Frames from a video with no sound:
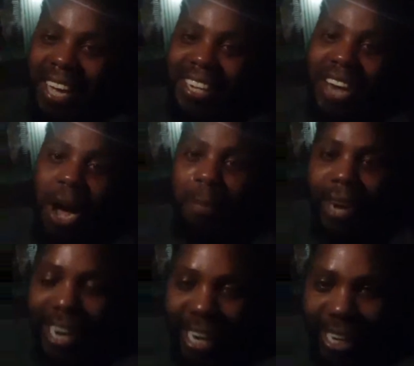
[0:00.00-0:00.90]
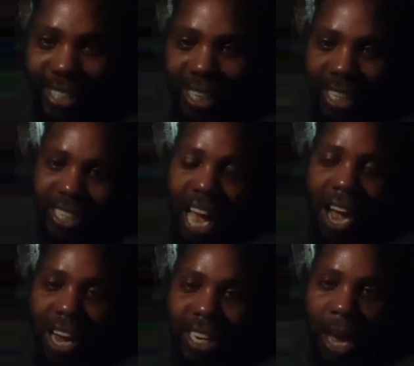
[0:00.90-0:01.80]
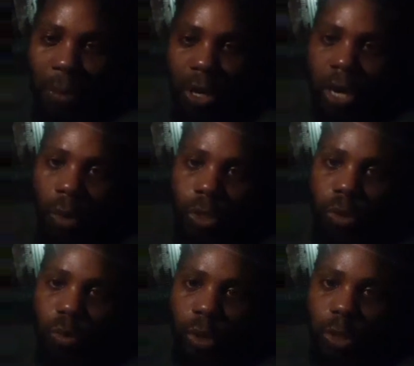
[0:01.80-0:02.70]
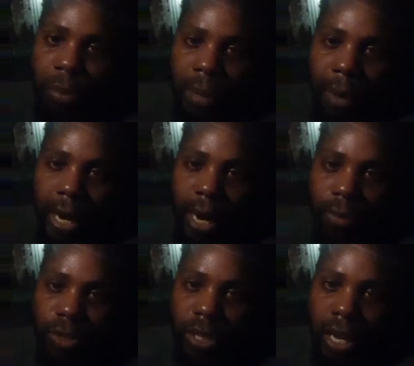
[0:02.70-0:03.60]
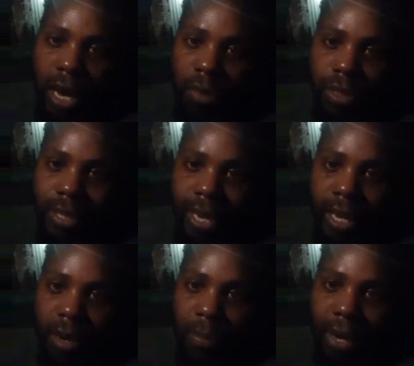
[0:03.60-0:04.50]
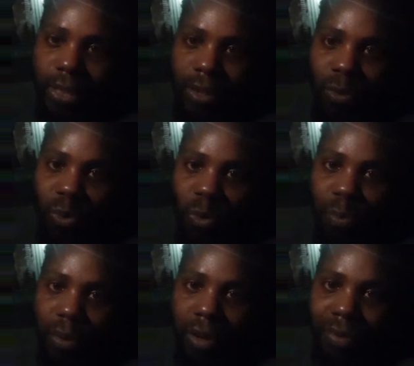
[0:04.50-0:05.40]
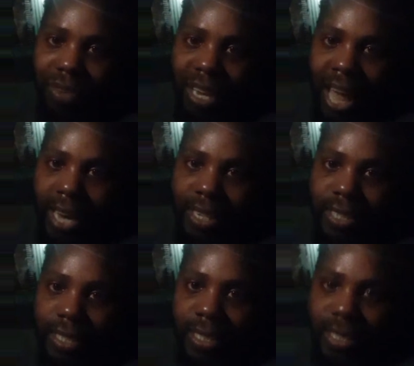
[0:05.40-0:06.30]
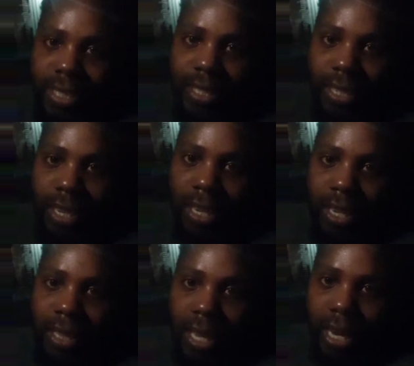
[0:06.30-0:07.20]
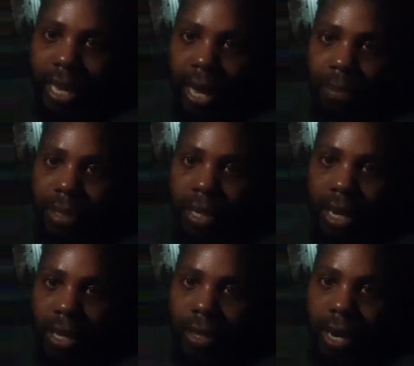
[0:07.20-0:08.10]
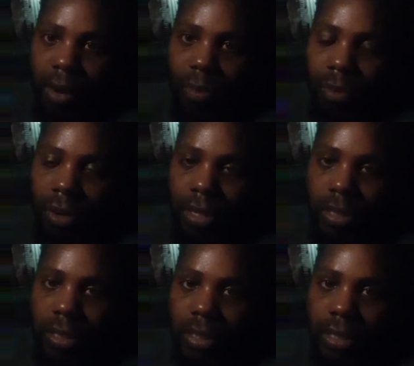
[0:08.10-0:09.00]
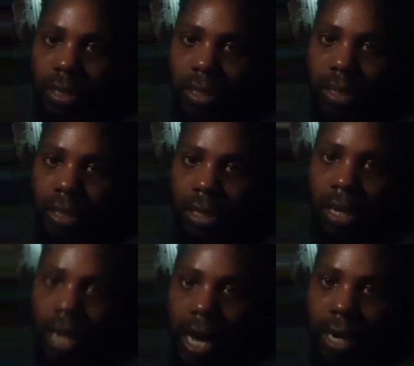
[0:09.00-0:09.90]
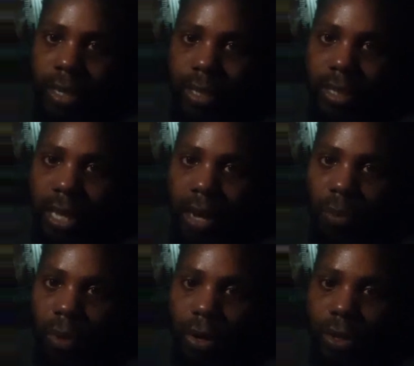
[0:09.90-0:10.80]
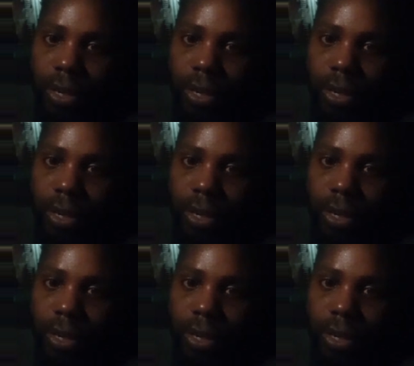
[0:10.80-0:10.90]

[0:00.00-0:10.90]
no, but sis, cause I want to know what you mean by that when you said I was thinking about the group of lights that came together at once. How does that work?